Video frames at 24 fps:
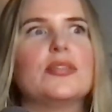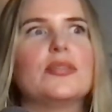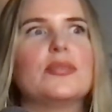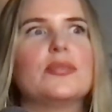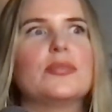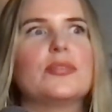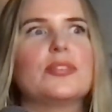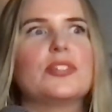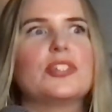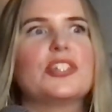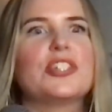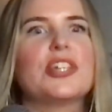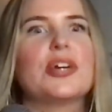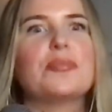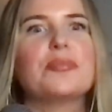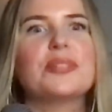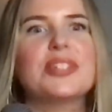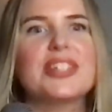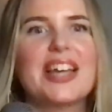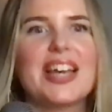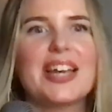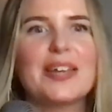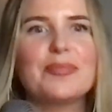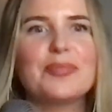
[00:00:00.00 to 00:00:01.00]

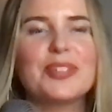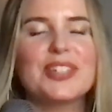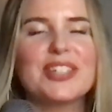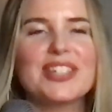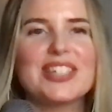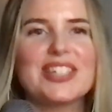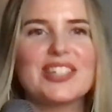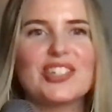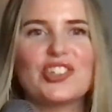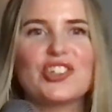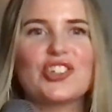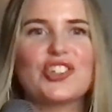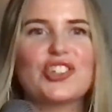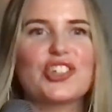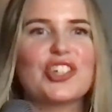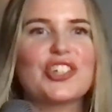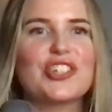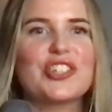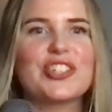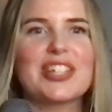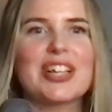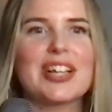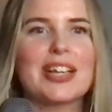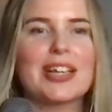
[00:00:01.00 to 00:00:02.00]
sometimes it's
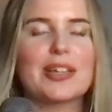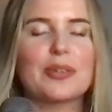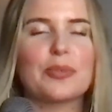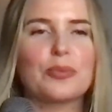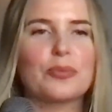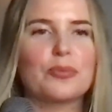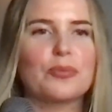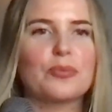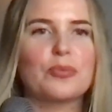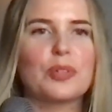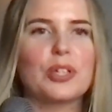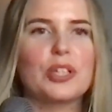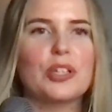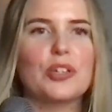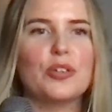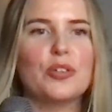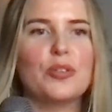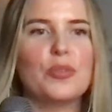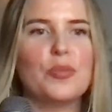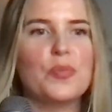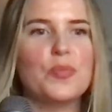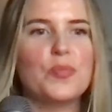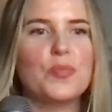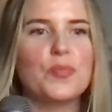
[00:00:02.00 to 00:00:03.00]
just like when
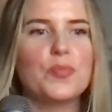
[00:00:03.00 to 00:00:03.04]
you,